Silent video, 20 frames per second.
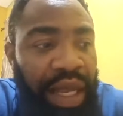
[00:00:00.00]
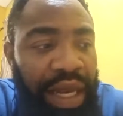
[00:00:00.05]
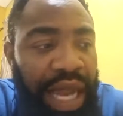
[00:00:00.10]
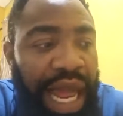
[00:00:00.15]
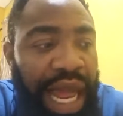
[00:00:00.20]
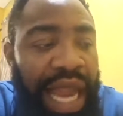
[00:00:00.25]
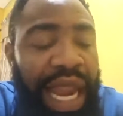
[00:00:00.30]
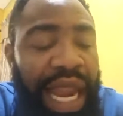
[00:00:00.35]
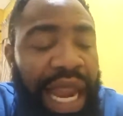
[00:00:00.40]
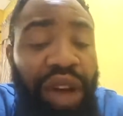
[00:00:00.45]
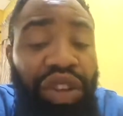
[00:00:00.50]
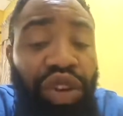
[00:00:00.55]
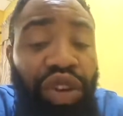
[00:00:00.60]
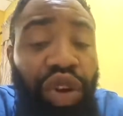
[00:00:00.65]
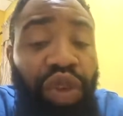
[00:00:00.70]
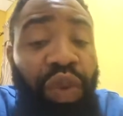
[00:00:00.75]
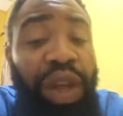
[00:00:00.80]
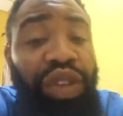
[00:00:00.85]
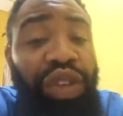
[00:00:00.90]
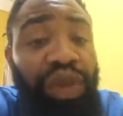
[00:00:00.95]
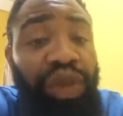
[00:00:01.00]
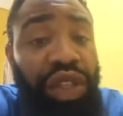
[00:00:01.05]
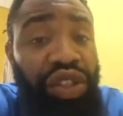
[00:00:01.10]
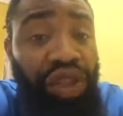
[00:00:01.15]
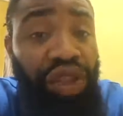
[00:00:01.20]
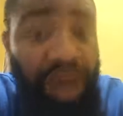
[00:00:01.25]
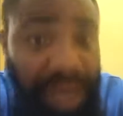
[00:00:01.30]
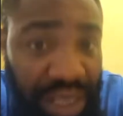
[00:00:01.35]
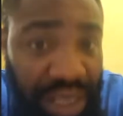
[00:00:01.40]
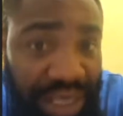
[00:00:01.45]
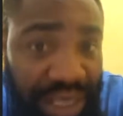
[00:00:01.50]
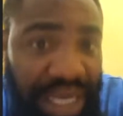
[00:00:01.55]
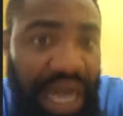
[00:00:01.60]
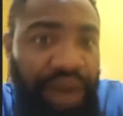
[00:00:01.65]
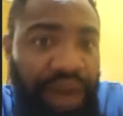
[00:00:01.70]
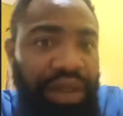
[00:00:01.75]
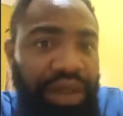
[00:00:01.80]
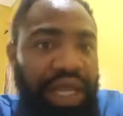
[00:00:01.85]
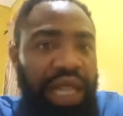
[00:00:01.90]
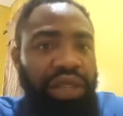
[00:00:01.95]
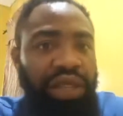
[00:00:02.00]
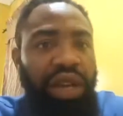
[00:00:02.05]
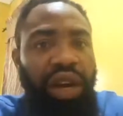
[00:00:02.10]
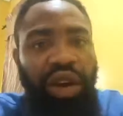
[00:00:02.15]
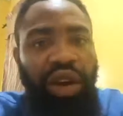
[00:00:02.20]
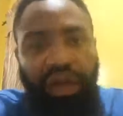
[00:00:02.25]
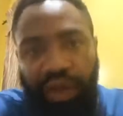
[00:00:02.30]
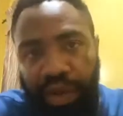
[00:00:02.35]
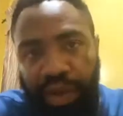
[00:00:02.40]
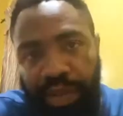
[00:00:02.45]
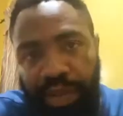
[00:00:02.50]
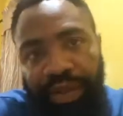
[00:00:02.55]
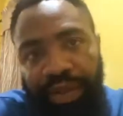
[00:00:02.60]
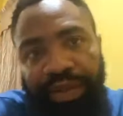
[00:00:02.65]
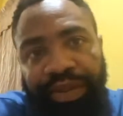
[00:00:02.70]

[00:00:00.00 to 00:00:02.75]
Then I also went to a church in town, Sanctuary of Hope.